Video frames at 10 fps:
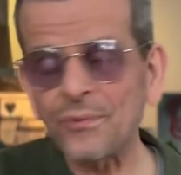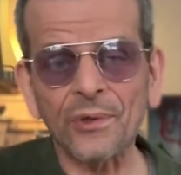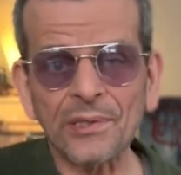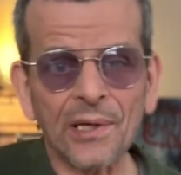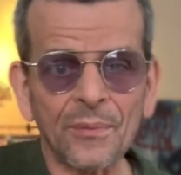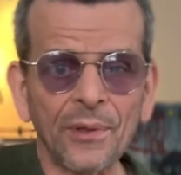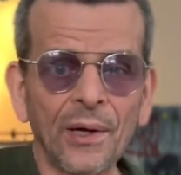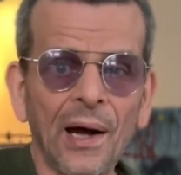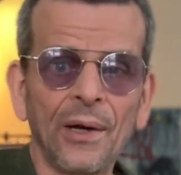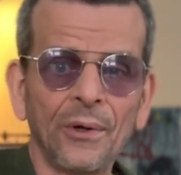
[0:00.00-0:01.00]
For example,
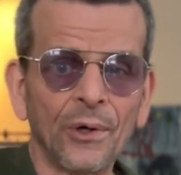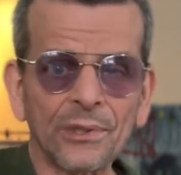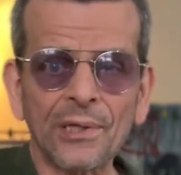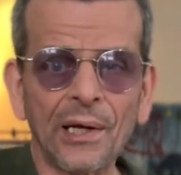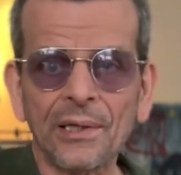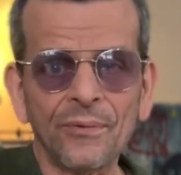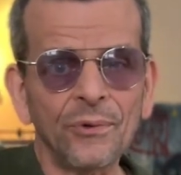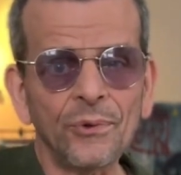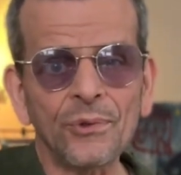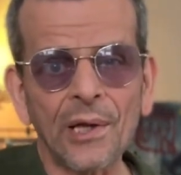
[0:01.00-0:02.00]
the iron oxide, if
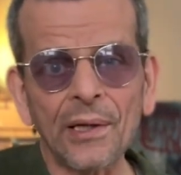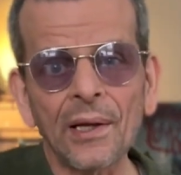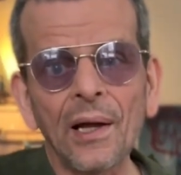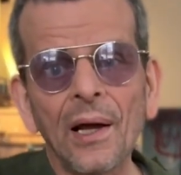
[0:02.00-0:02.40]
you use that